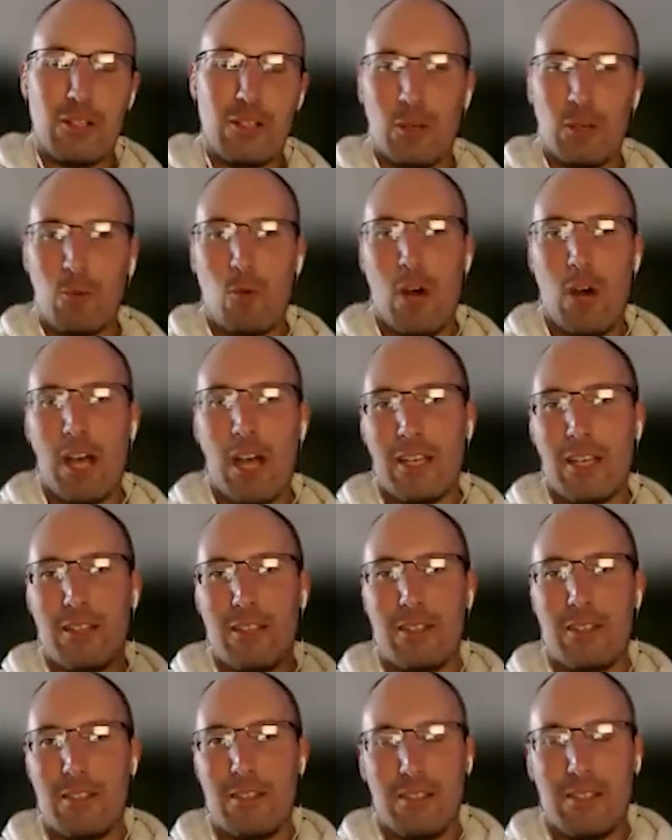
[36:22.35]
Like, why
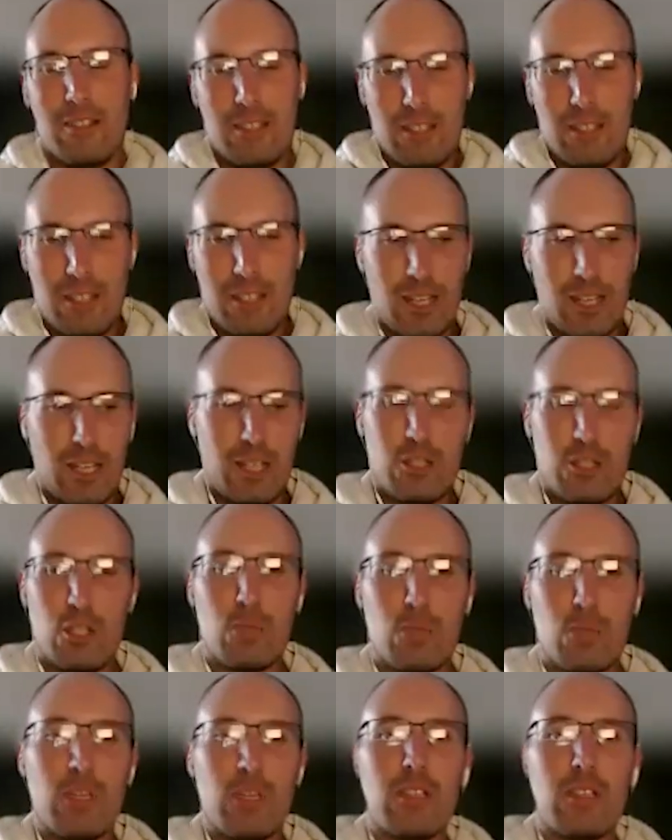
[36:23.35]
is it? It's
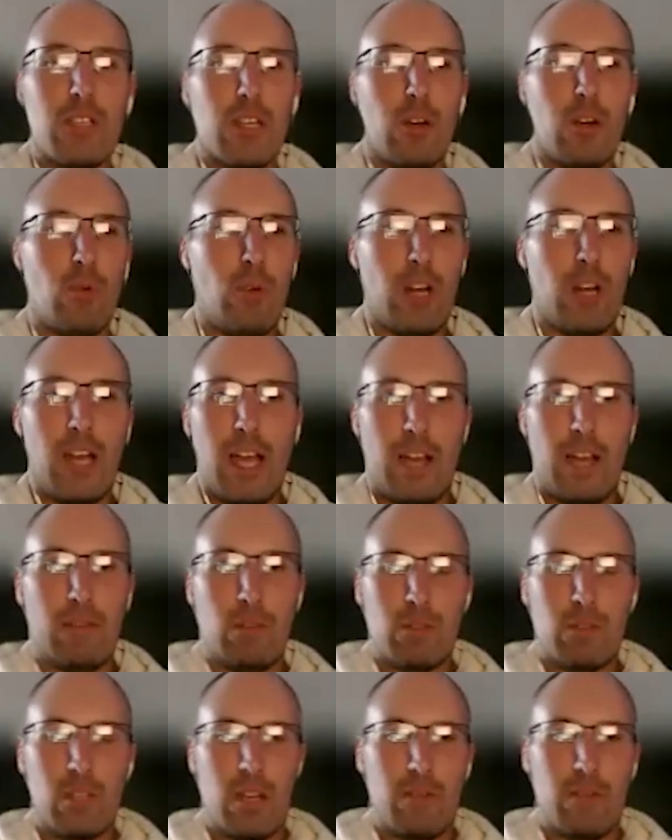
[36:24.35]
just because they don't want to have
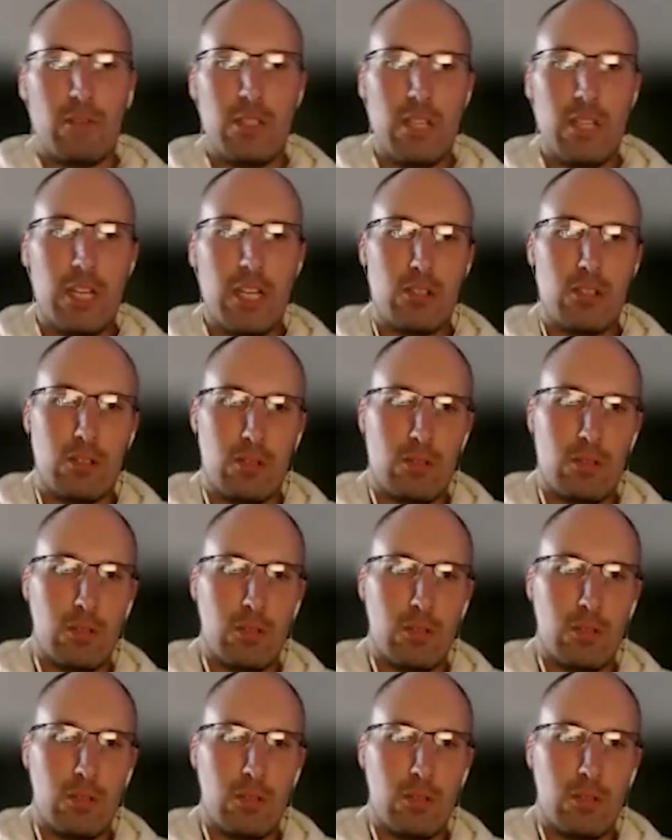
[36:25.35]
those conversations.